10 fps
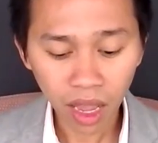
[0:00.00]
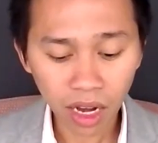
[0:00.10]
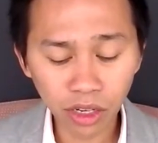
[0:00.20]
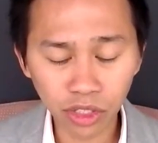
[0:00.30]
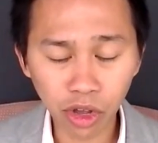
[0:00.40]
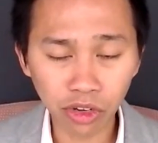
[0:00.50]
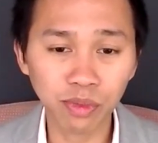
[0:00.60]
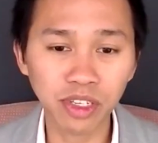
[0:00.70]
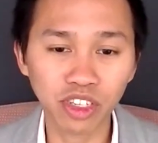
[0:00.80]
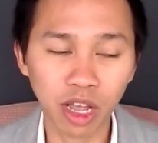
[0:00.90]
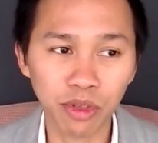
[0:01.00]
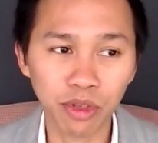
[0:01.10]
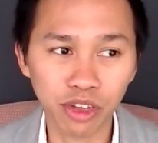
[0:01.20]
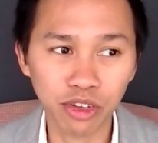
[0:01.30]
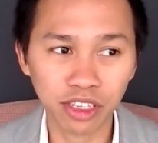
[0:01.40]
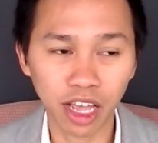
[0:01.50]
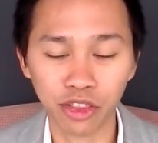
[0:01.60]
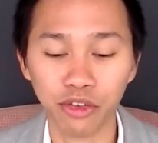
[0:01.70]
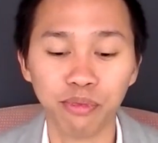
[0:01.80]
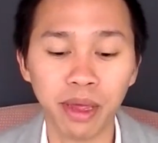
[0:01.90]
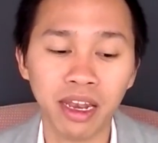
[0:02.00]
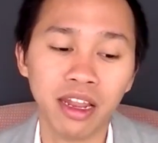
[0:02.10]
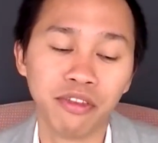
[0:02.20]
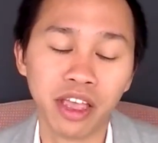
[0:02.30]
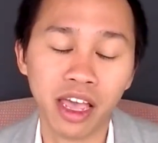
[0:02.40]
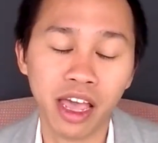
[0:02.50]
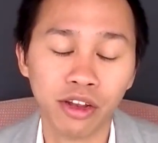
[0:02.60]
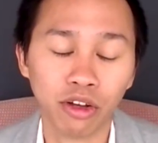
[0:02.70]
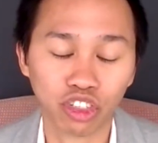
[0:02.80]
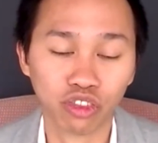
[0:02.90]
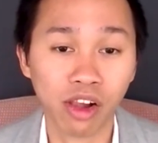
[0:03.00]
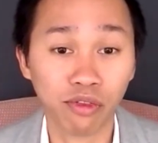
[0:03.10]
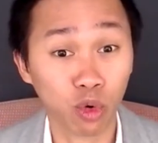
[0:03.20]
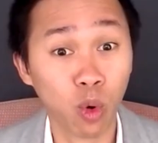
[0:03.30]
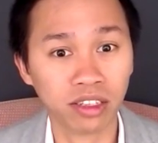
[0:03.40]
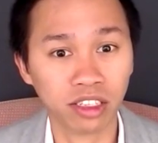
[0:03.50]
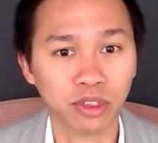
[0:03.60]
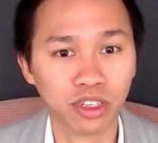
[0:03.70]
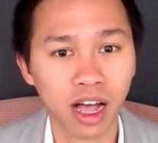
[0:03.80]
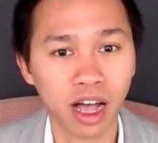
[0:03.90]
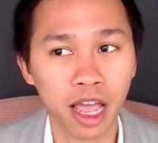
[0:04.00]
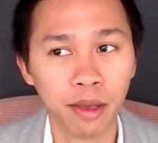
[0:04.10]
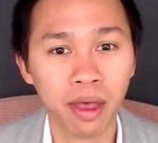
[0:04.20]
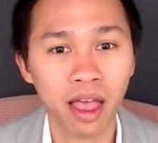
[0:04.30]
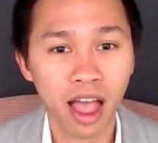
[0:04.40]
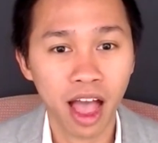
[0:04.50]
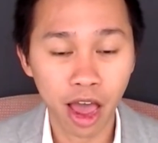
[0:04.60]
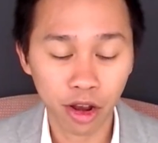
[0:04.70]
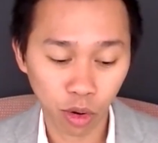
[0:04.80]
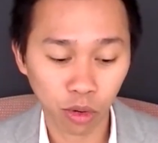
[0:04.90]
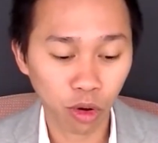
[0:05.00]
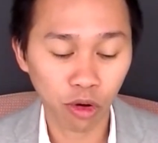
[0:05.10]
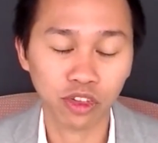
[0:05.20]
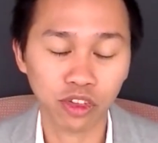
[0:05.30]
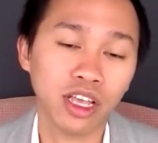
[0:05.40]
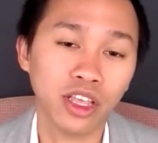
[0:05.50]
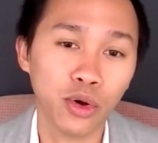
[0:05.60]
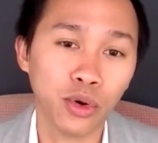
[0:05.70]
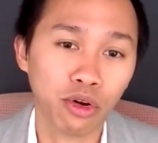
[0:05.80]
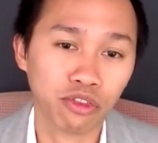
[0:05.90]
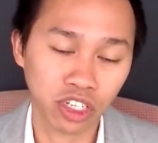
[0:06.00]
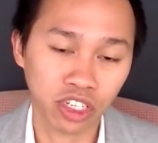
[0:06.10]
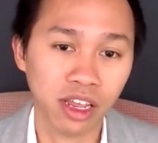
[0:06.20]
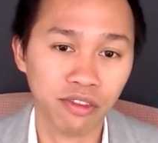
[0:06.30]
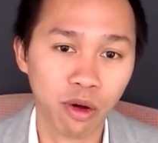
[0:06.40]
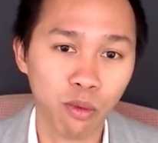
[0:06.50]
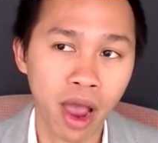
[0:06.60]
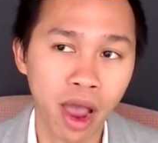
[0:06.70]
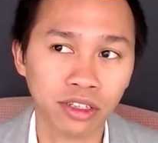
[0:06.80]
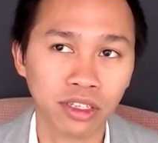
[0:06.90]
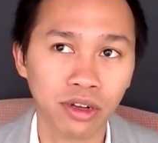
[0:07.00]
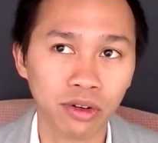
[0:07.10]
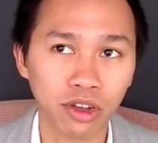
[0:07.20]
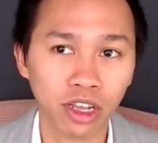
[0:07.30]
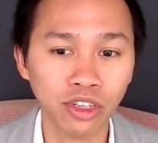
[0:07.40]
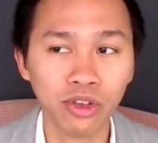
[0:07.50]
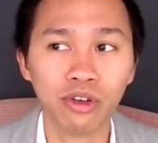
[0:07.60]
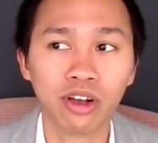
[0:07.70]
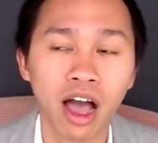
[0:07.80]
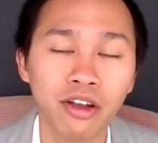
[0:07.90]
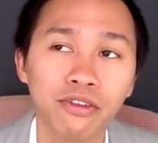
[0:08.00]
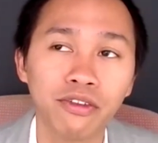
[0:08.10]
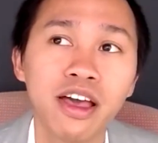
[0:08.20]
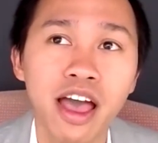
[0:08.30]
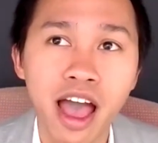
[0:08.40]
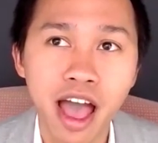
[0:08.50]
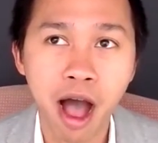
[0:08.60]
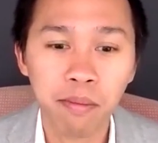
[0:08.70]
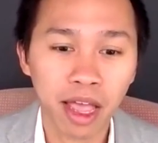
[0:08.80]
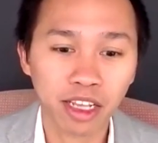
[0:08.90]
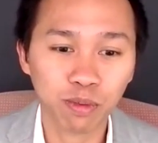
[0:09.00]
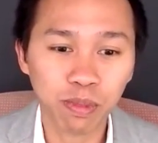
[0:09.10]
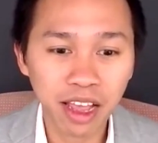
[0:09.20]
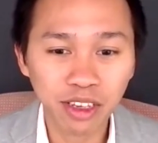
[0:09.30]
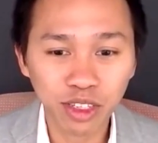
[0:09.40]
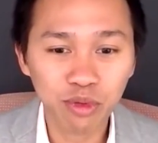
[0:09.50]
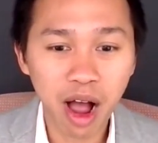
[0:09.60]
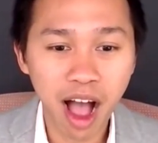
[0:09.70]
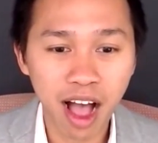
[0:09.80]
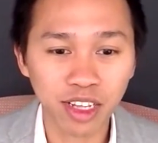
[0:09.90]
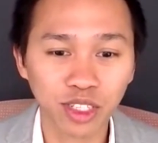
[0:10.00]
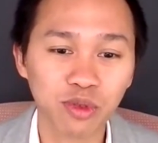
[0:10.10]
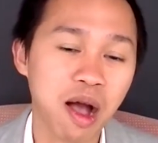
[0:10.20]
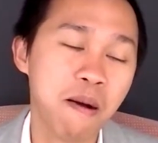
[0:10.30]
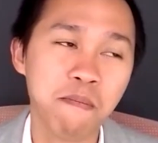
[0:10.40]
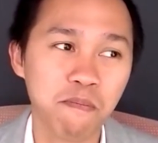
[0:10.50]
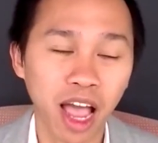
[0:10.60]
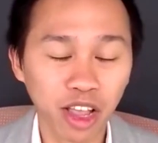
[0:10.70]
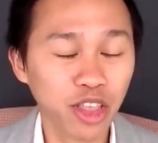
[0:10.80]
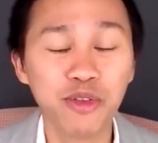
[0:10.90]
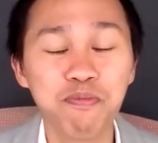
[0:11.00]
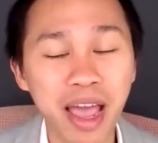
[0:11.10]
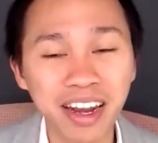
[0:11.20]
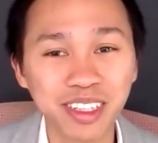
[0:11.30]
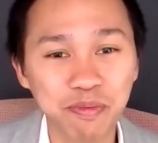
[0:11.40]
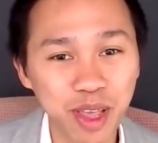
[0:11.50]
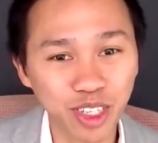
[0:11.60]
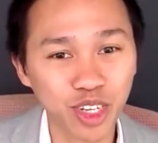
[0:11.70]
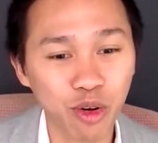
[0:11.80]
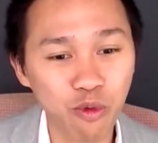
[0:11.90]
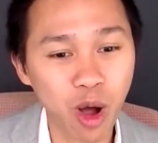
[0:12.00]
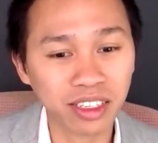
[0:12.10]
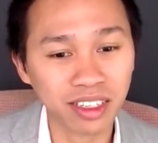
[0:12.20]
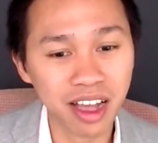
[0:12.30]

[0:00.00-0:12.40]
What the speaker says: Now, Dr. Meacham, you said you've been living in Australia for quite some time, and obviously you're originally from Wales. So can you kind of explain to us, can you paint us a picture of what